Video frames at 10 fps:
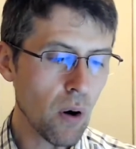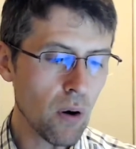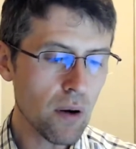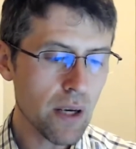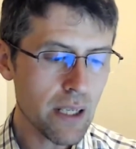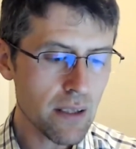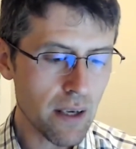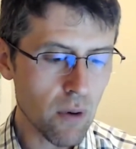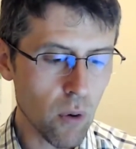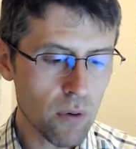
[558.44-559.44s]
only
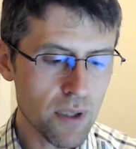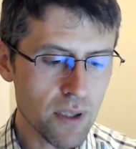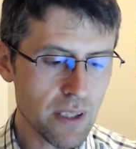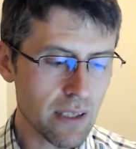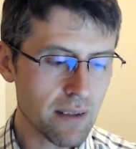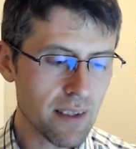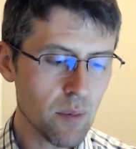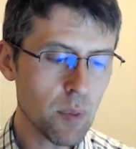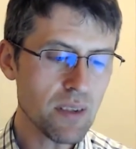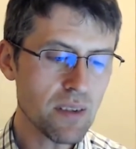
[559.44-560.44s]
the oldest and
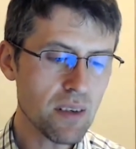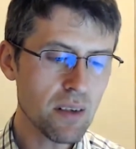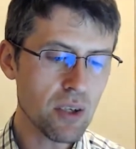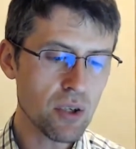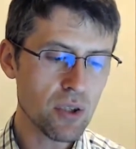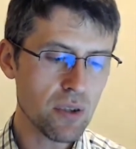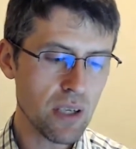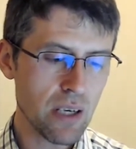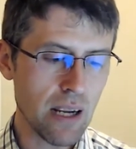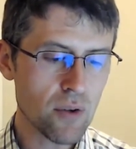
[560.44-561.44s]
simplest tradition,
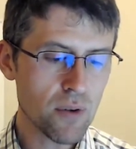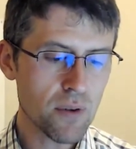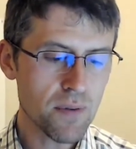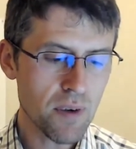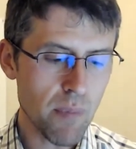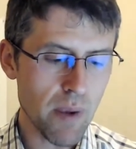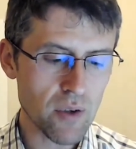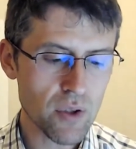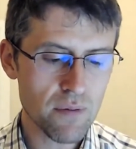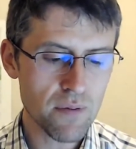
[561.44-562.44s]
the natural
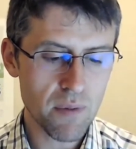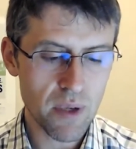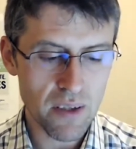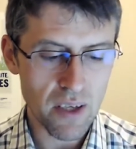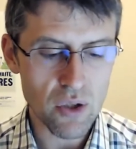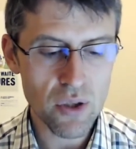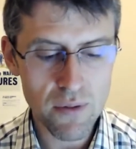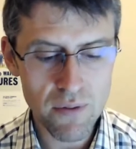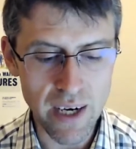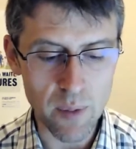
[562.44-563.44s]
fermentation
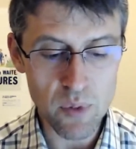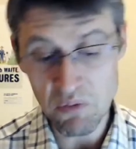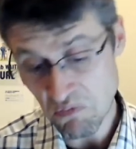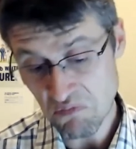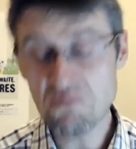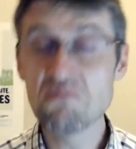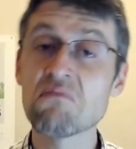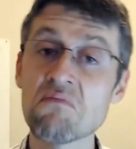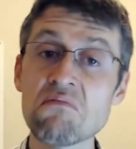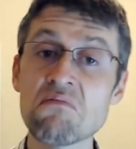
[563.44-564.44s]
of grapes.
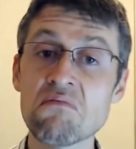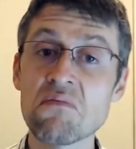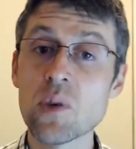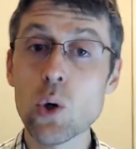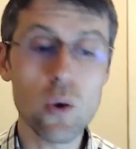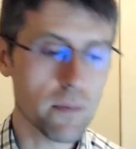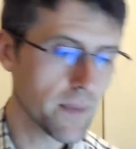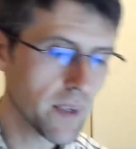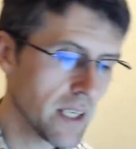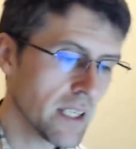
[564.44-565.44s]
Cool.
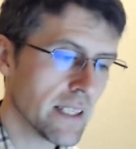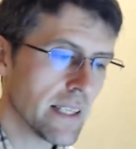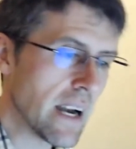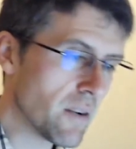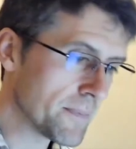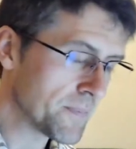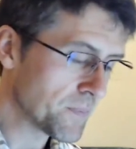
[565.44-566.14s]
Now,